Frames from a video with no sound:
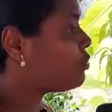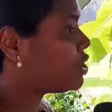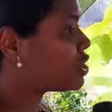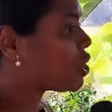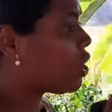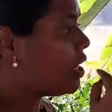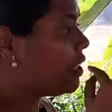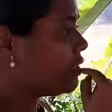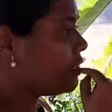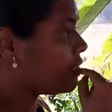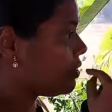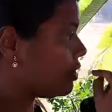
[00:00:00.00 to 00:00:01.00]
was
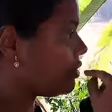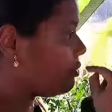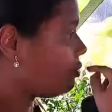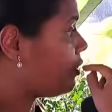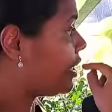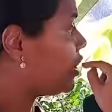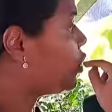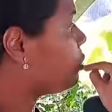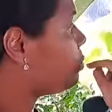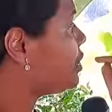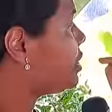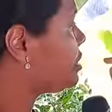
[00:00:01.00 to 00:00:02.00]
calling, when he
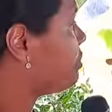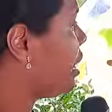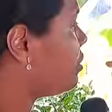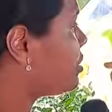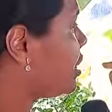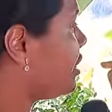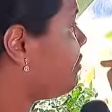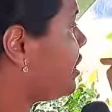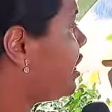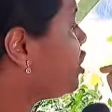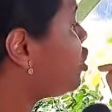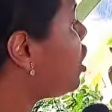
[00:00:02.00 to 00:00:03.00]
opened his mouth and when
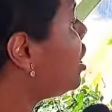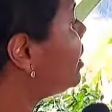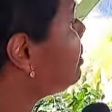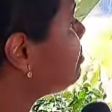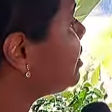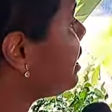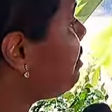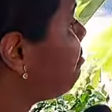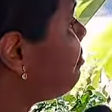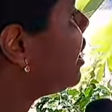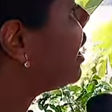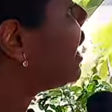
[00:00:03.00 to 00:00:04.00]
he called himself
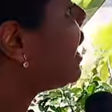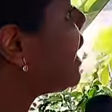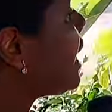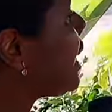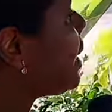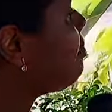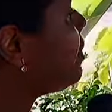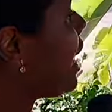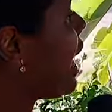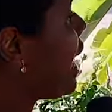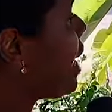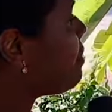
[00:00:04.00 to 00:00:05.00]

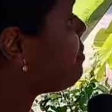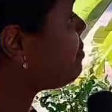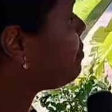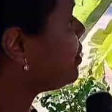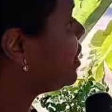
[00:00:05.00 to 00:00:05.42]
Abraham,